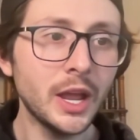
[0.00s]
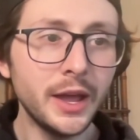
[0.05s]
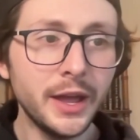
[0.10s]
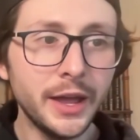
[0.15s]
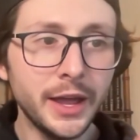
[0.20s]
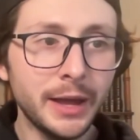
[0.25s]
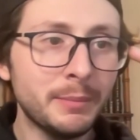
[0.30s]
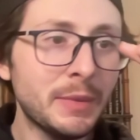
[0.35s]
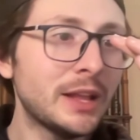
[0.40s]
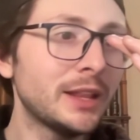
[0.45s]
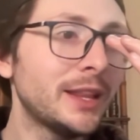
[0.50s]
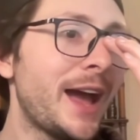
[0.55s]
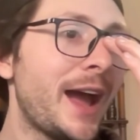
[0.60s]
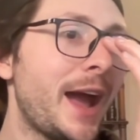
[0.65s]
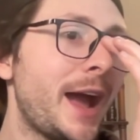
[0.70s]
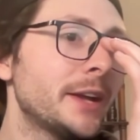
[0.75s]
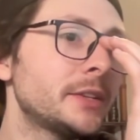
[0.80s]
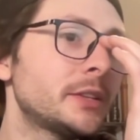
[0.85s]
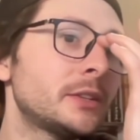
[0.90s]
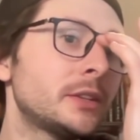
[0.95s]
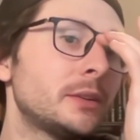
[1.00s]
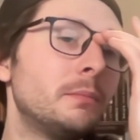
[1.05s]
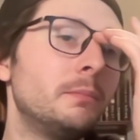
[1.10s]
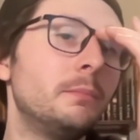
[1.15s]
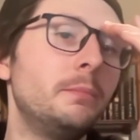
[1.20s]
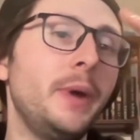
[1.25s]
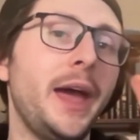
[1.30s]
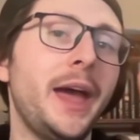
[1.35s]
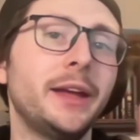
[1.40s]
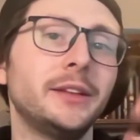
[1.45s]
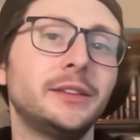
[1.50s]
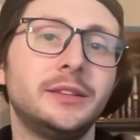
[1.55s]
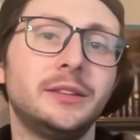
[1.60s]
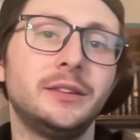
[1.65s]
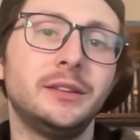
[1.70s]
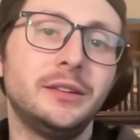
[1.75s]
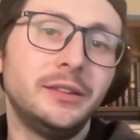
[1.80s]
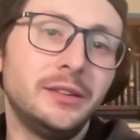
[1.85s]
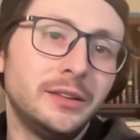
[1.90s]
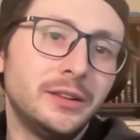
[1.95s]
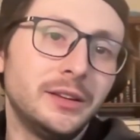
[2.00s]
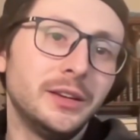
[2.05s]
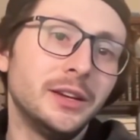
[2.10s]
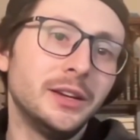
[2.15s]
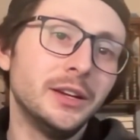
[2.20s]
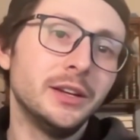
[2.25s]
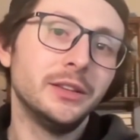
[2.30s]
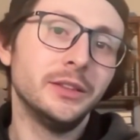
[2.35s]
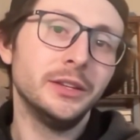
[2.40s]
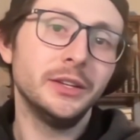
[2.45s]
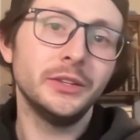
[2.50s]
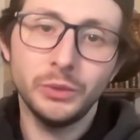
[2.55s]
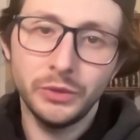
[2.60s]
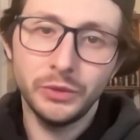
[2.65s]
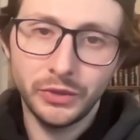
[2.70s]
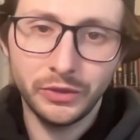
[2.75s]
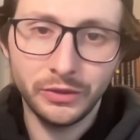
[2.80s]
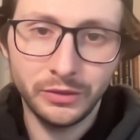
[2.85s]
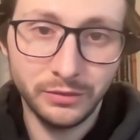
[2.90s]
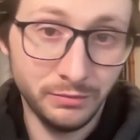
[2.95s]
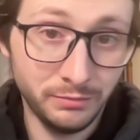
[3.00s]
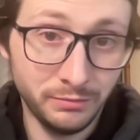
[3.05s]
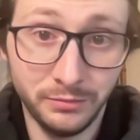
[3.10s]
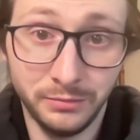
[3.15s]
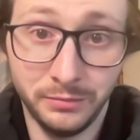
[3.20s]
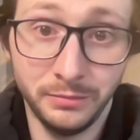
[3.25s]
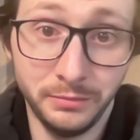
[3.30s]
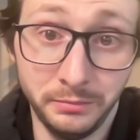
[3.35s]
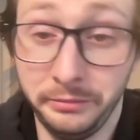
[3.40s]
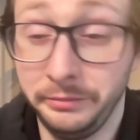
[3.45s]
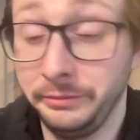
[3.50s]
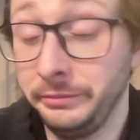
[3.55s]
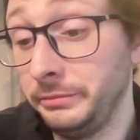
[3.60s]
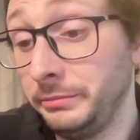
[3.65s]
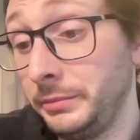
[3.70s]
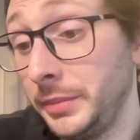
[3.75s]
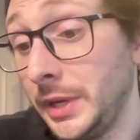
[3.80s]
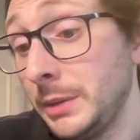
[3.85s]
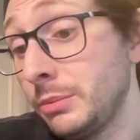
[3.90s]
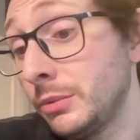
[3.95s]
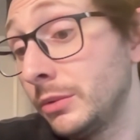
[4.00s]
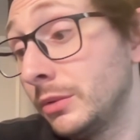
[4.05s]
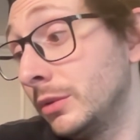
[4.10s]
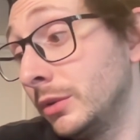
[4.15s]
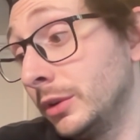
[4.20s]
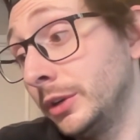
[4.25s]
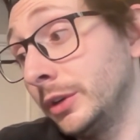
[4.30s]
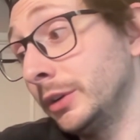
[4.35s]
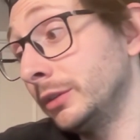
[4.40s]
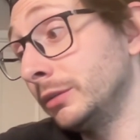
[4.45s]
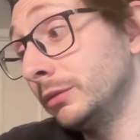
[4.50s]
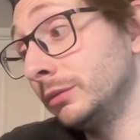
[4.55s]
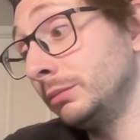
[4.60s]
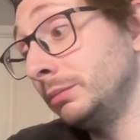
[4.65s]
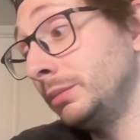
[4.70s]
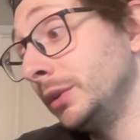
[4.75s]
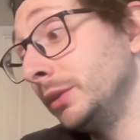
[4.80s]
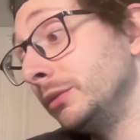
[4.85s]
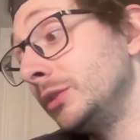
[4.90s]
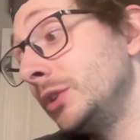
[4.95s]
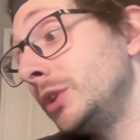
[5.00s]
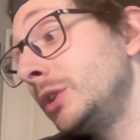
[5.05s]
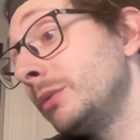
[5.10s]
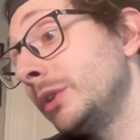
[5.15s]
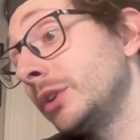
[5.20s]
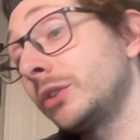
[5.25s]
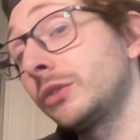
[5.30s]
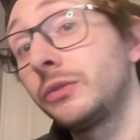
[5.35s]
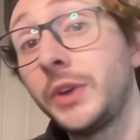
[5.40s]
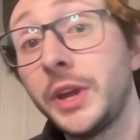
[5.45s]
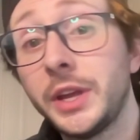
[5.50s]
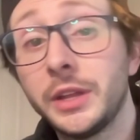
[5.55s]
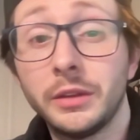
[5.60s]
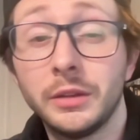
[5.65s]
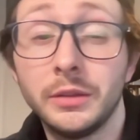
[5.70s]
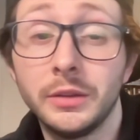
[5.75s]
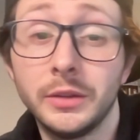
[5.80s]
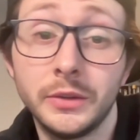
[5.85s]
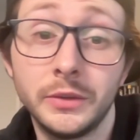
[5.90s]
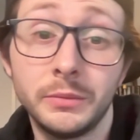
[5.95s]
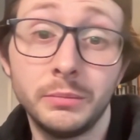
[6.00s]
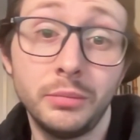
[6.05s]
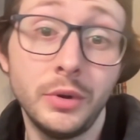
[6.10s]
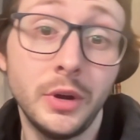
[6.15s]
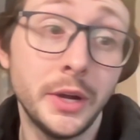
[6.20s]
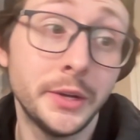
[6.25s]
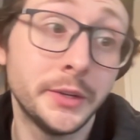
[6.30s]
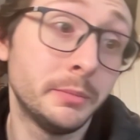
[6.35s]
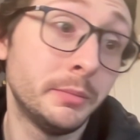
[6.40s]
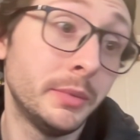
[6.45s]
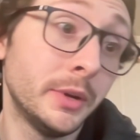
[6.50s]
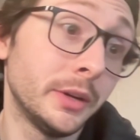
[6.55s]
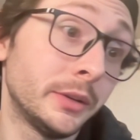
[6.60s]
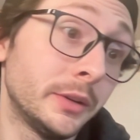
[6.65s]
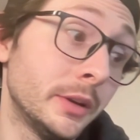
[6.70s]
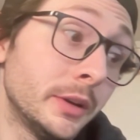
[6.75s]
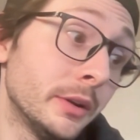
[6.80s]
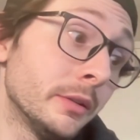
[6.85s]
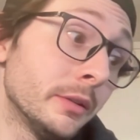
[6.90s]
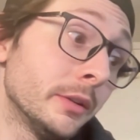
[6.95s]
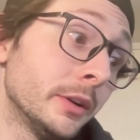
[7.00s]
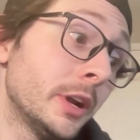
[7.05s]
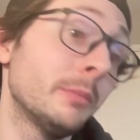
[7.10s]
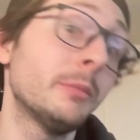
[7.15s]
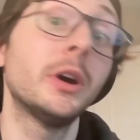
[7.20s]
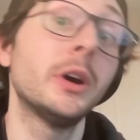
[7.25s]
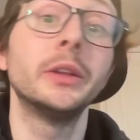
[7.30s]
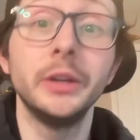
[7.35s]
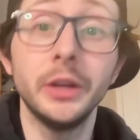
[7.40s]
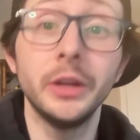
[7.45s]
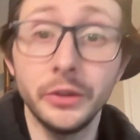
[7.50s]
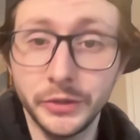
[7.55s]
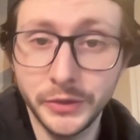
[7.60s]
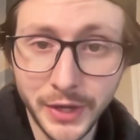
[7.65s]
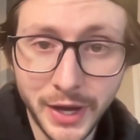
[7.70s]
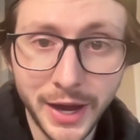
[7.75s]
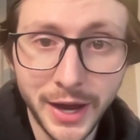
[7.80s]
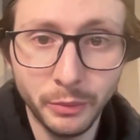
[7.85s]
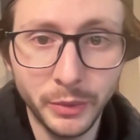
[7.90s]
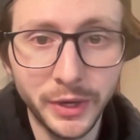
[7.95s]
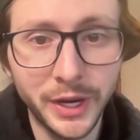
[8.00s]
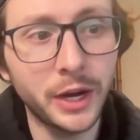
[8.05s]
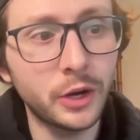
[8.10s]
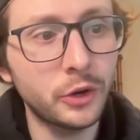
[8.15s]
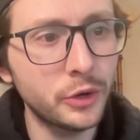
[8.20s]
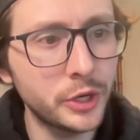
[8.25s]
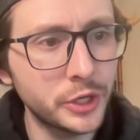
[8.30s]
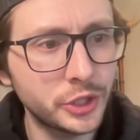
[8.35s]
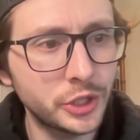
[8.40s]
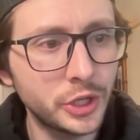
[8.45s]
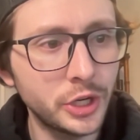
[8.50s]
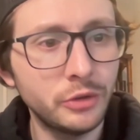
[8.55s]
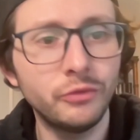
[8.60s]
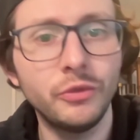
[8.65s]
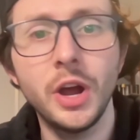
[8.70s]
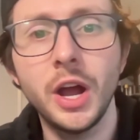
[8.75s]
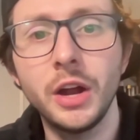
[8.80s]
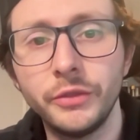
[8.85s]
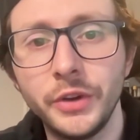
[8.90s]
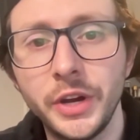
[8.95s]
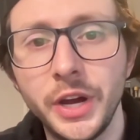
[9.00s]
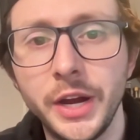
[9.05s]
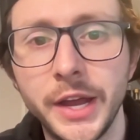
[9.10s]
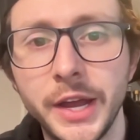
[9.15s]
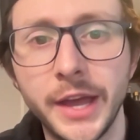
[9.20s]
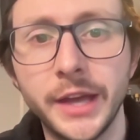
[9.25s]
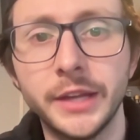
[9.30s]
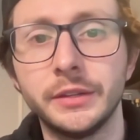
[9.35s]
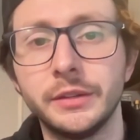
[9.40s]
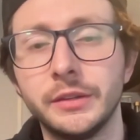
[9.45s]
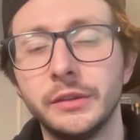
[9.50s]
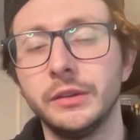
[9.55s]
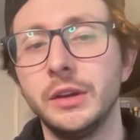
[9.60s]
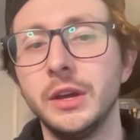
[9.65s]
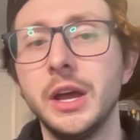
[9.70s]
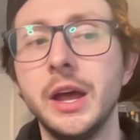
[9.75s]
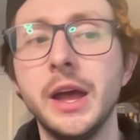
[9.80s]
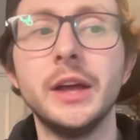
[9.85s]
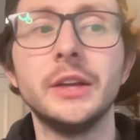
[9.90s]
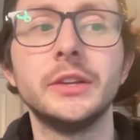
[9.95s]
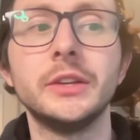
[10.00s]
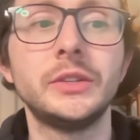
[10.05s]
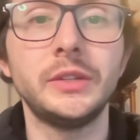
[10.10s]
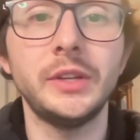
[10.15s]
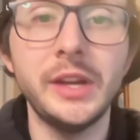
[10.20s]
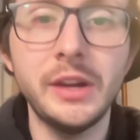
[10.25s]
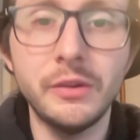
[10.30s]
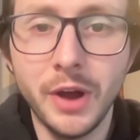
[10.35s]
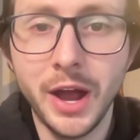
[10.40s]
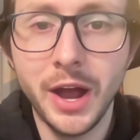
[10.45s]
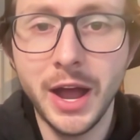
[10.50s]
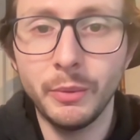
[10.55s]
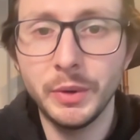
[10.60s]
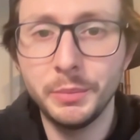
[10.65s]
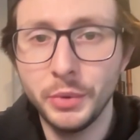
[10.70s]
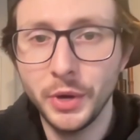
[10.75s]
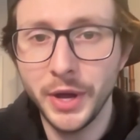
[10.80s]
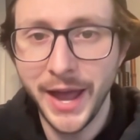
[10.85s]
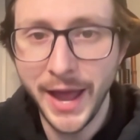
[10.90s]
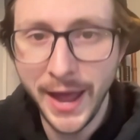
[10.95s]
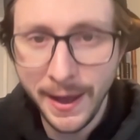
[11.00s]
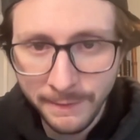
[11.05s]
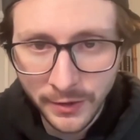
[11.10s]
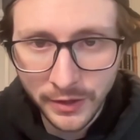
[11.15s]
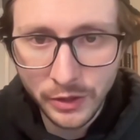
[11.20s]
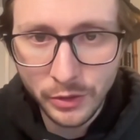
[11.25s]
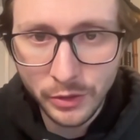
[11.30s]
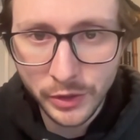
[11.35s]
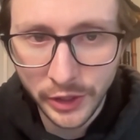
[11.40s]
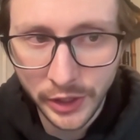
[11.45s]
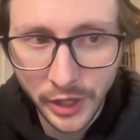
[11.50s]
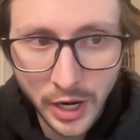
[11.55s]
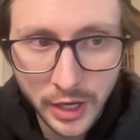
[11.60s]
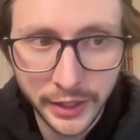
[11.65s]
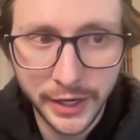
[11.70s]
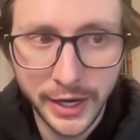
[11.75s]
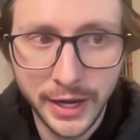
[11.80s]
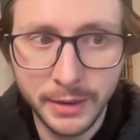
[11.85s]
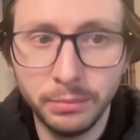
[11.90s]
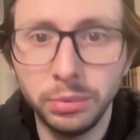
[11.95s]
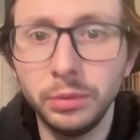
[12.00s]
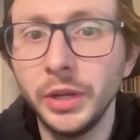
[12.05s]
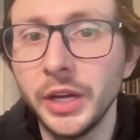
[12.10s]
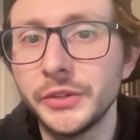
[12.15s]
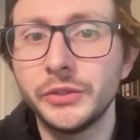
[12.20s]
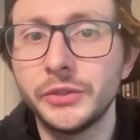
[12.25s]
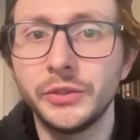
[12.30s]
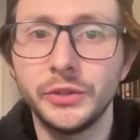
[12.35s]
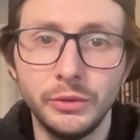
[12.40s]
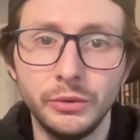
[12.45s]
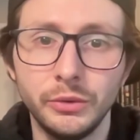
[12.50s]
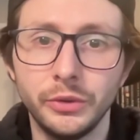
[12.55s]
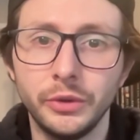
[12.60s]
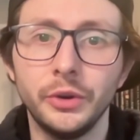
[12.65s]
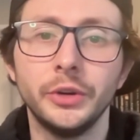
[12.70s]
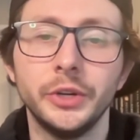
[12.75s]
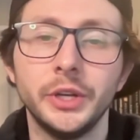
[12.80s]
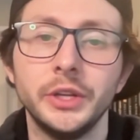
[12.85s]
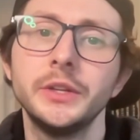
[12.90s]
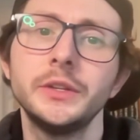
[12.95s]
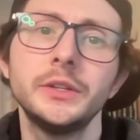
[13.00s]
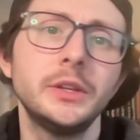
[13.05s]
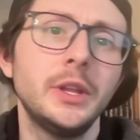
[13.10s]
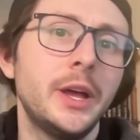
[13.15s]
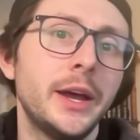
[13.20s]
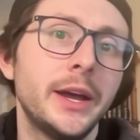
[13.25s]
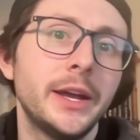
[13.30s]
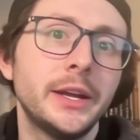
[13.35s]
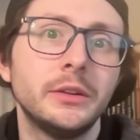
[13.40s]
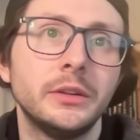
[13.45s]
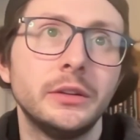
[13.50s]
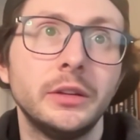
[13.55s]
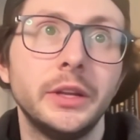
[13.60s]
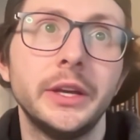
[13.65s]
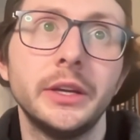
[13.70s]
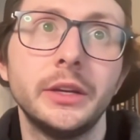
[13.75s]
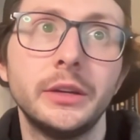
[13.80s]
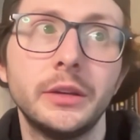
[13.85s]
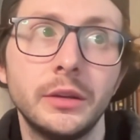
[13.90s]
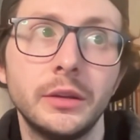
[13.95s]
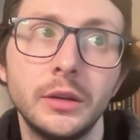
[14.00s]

And my last bet, this one's, people are putting too much faith in this prospect here. And I'm on the other side. We got Christian Rodriguez, C-Rod. We put half a unit on it at plus 230. This line, like,